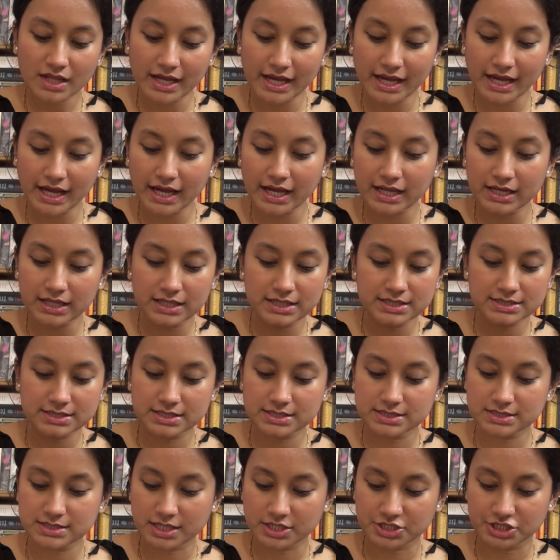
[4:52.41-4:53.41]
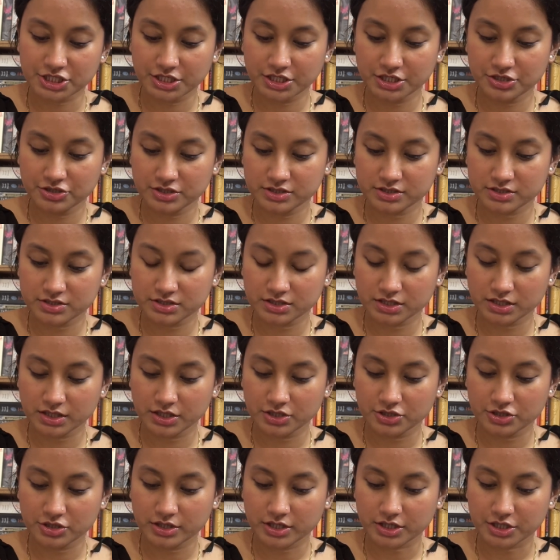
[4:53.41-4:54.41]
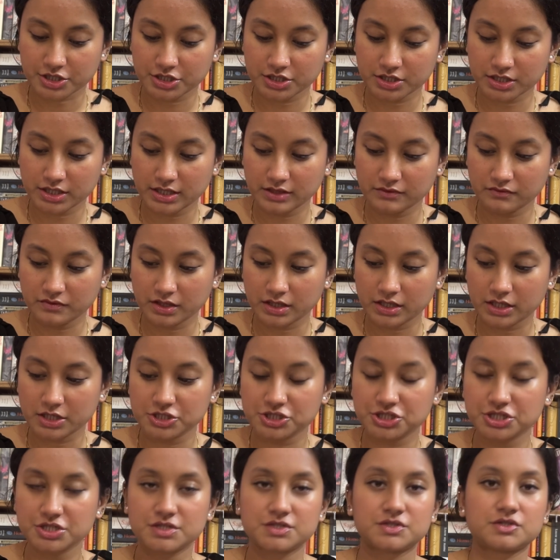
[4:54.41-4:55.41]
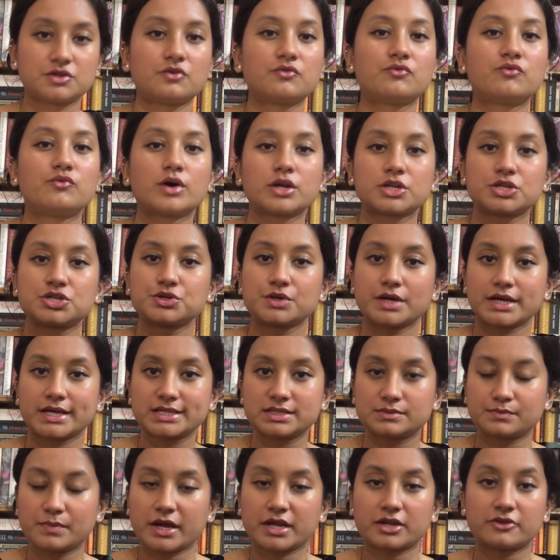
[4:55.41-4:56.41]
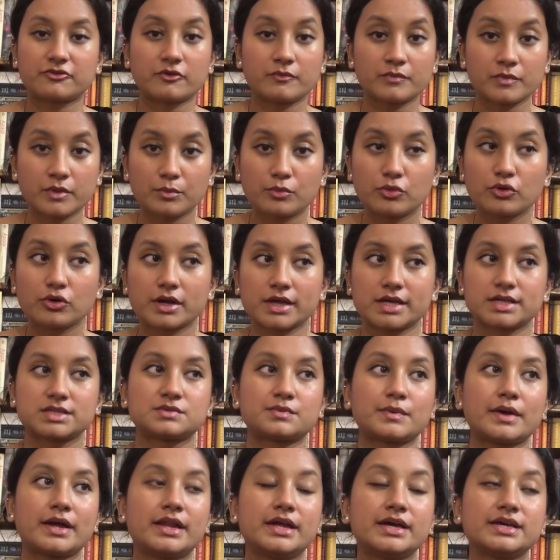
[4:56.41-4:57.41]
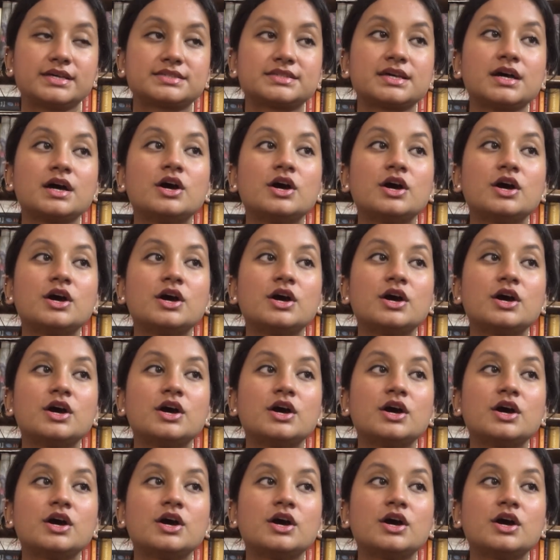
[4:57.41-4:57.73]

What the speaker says: and this is such an interesting introduction, giving a gist of what to expect from the book, as well as